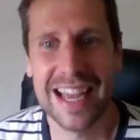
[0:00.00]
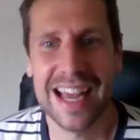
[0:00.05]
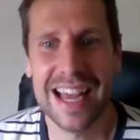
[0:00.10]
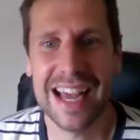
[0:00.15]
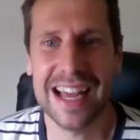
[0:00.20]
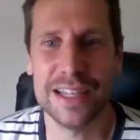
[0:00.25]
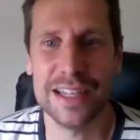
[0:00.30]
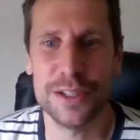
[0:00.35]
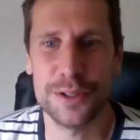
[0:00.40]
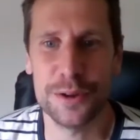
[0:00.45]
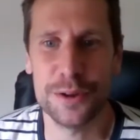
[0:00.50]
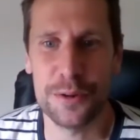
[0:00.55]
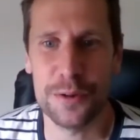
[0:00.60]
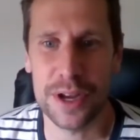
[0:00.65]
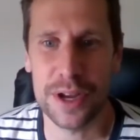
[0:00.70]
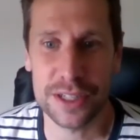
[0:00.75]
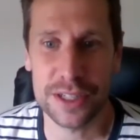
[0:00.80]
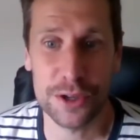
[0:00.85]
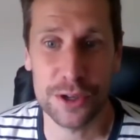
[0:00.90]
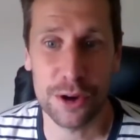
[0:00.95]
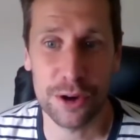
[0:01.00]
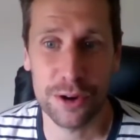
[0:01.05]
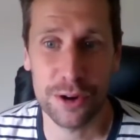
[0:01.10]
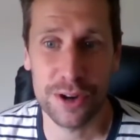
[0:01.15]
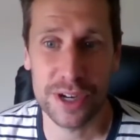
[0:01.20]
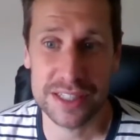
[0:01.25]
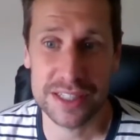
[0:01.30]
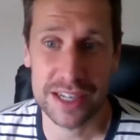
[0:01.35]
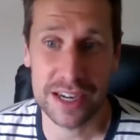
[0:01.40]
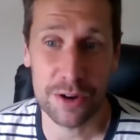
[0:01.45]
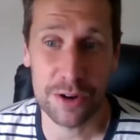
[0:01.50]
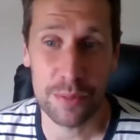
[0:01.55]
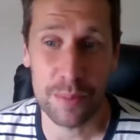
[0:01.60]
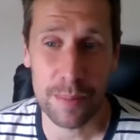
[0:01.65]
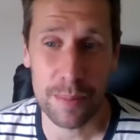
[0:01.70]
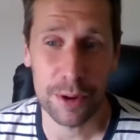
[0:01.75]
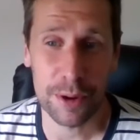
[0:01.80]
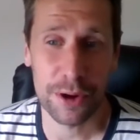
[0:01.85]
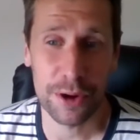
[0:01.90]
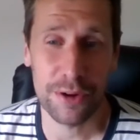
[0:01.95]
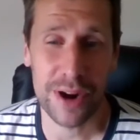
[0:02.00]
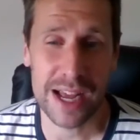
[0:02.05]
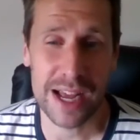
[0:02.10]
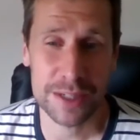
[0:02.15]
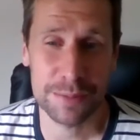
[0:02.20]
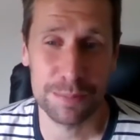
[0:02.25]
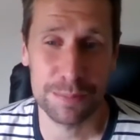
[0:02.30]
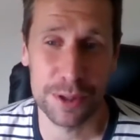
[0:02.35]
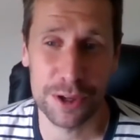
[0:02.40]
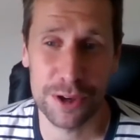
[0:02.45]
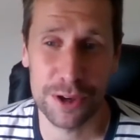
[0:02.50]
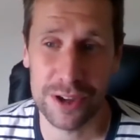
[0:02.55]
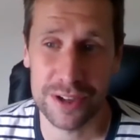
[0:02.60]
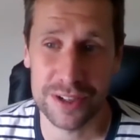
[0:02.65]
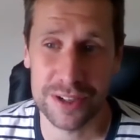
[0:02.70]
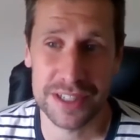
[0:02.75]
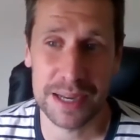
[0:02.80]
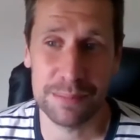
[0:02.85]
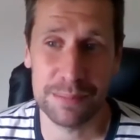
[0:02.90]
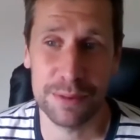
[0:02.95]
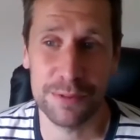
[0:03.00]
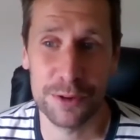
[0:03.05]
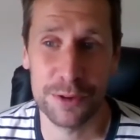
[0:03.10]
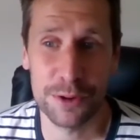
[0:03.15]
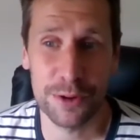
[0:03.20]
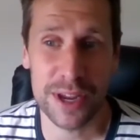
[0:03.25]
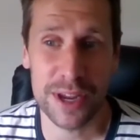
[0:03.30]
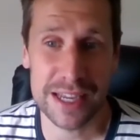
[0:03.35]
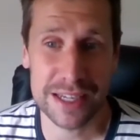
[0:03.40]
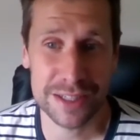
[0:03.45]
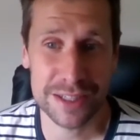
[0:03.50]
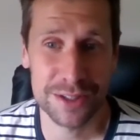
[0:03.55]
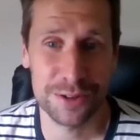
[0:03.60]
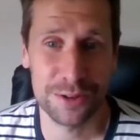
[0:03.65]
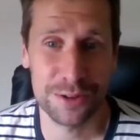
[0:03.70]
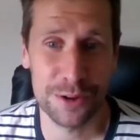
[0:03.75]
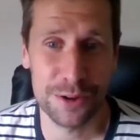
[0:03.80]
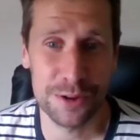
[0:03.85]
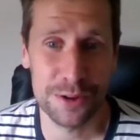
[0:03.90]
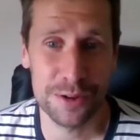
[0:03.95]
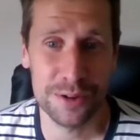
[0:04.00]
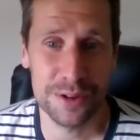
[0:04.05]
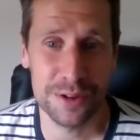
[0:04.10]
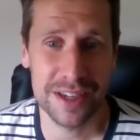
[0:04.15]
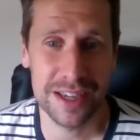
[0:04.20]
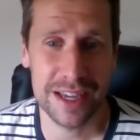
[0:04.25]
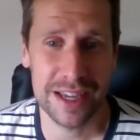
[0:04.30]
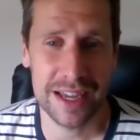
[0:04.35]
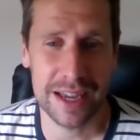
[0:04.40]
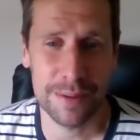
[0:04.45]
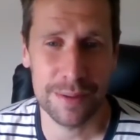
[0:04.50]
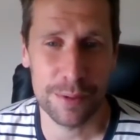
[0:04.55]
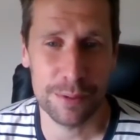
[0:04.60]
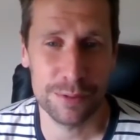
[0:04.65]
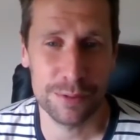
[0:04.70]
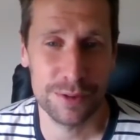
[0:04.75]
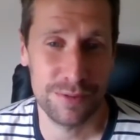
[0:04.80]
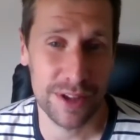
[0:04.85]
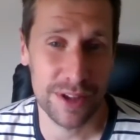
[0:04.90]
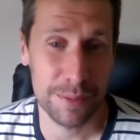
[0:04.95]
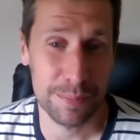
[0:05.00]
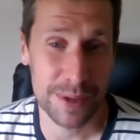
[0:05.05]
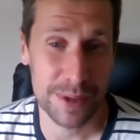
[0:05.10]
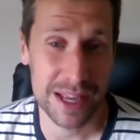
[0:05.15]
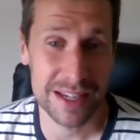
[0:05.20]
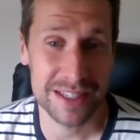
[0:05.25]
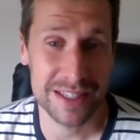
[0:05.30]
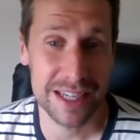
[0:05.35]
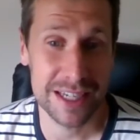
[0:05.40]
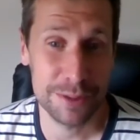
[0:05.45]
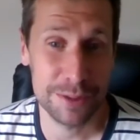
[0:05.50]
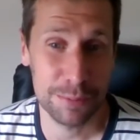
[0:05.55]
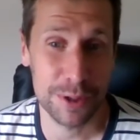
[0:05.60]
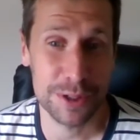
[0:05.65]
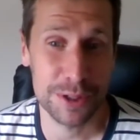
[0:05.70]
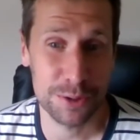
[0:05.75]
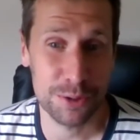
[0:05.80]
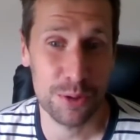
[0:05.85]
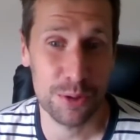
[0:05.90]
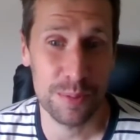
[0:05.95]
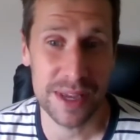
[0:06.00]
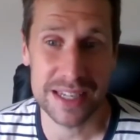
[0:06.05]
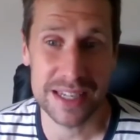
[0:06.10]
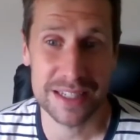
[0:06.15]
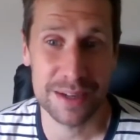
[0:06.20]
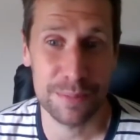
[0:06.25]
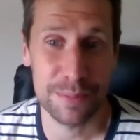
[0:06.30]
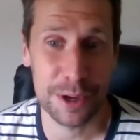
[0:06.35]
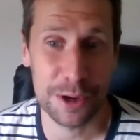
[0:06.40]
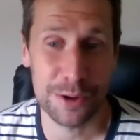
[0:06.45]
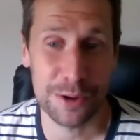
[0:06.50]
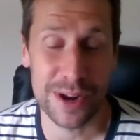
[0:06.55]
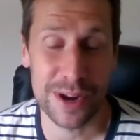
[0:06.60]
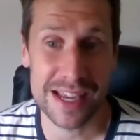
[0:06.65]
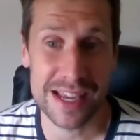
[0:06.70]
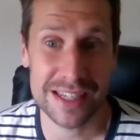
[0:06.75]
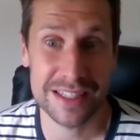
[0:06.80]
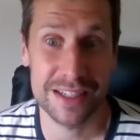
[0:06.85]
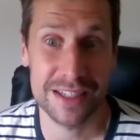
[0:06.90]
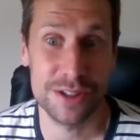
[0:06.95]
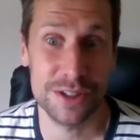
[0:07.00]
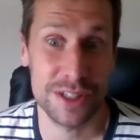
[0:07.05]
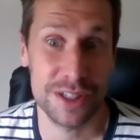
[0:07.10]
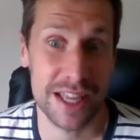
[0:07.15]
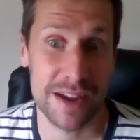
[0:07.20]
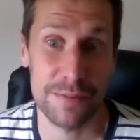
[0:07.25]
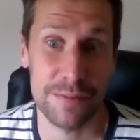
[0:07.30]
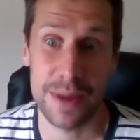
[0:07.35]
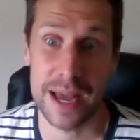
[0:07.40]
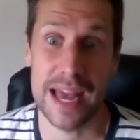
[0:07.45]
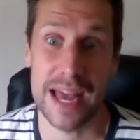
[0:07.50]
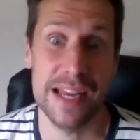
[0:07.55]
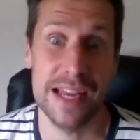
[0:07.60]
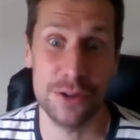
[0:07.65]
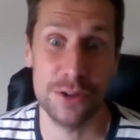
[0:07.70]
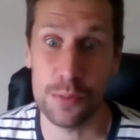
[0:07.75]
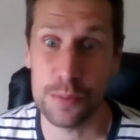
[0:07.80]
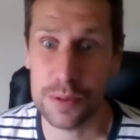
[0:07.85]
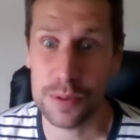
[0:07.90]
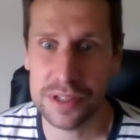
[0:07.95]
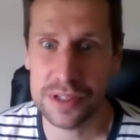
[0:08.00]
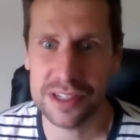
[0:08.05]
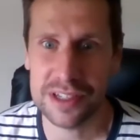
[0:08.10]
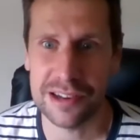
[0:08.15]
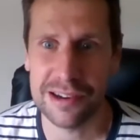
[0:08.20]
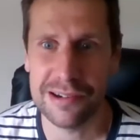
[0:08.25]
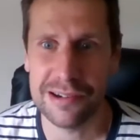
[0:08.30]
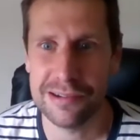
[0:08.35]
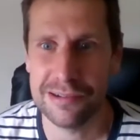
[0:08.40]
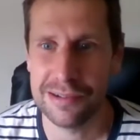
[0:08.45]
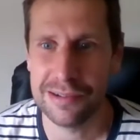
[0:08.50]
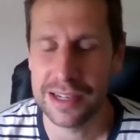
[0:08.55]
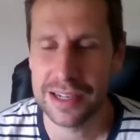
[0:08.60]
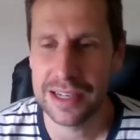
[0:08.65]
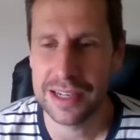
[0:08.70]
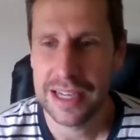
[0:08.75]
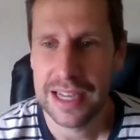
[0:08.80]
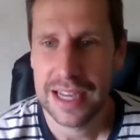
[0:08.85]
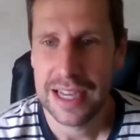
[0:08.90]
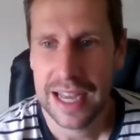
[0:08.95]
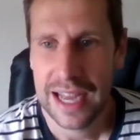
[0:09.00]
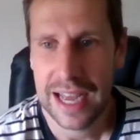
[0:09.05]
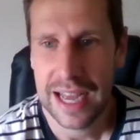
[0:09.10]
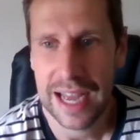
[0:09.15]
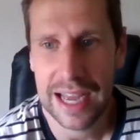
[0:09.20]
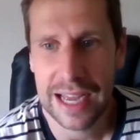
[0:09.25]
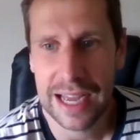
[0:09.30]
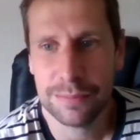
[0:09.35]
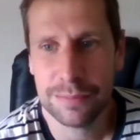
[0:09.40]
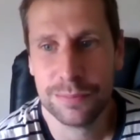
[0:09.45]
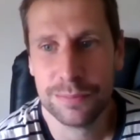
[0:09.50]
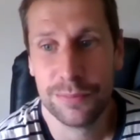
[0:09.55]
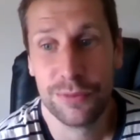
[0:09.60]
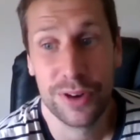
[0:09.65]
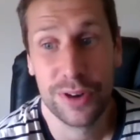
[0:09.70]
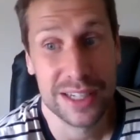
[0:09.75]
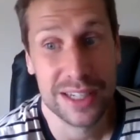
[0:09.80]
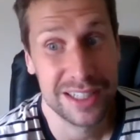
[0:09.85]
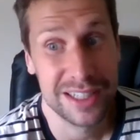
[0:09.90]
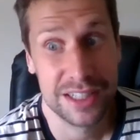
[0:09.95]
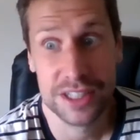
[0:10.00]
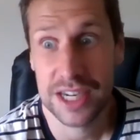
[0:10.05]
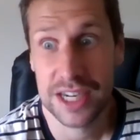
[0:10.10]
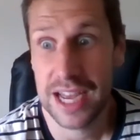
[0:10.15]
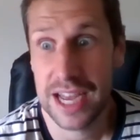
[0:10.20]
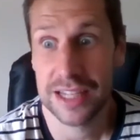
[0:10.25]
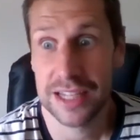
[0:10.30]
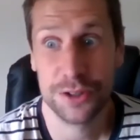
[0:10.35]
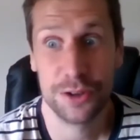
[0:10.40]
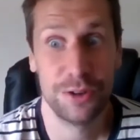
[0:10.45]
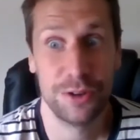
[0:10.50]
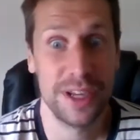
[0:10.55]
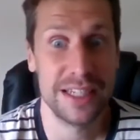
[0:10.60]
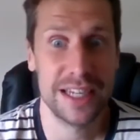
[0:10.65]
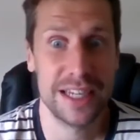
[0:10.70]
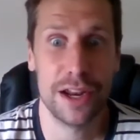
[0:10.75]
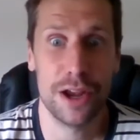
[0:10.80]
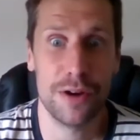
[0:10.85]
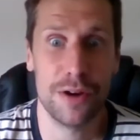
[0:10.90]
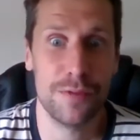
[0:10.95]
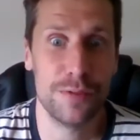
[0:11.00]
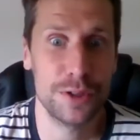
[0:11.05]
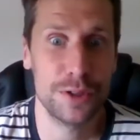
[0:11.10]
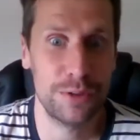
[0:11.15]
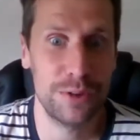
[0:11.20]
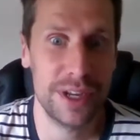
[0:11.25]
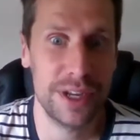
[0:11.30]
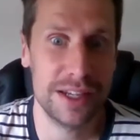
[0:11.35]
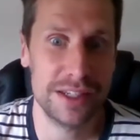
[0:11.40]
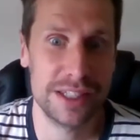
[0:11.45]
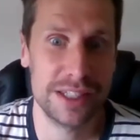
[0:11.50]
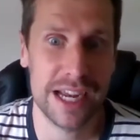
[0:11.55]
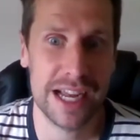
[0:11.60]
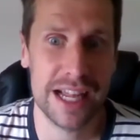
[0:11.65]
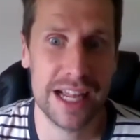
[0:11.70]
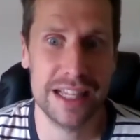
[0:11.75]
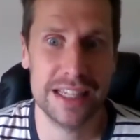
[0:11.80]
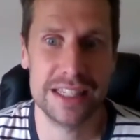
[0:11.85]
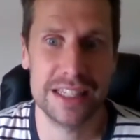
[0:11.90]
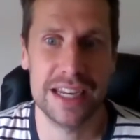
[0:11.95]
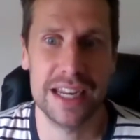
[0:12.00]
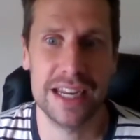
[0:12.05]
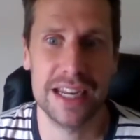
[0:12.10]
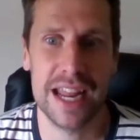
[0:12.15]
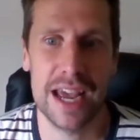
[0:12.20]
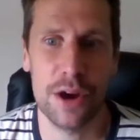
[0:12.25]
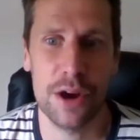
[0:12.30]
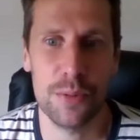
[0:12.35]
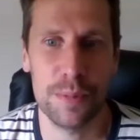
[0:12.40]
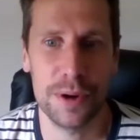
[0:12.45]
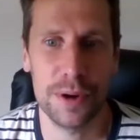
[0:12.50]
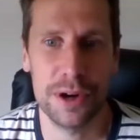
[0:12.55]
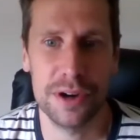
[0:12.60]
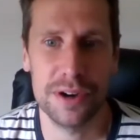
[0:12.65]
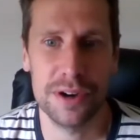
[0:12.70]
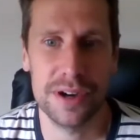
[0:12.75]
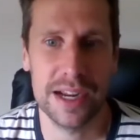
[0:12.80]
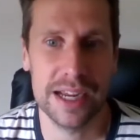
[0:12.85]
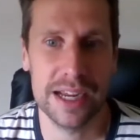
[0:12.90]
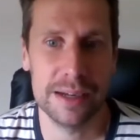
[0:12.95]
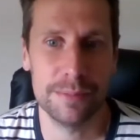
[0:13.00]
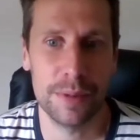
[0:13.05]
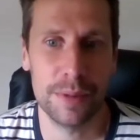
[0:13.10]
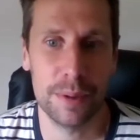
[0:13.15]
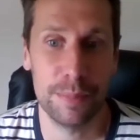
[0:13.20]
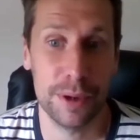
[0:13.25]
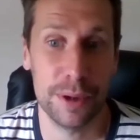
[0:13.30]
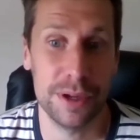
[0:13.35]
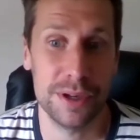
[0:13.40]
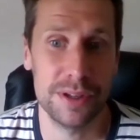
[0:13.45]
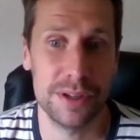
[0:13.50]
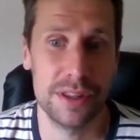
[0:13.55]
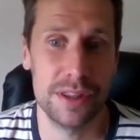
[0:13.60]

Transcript: And so as a young Christian, I remember grasping the concept of grace through, it was Philip Yancey's What's So Amazing About Grace, and just having my eyes opened, you know. And Francis Chan's Crazy Love was a real challenge and an eye opener about